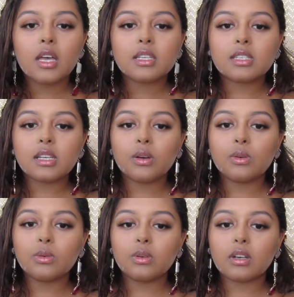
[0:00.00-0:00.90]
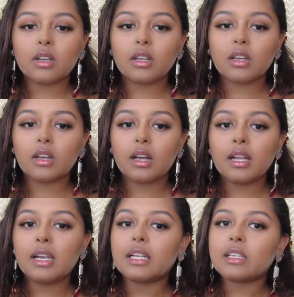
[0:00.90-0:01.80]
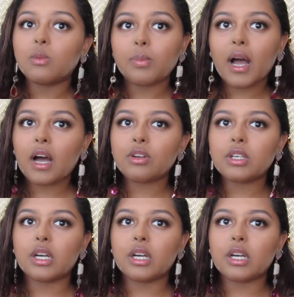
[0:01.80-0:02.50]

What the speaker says: so a little powder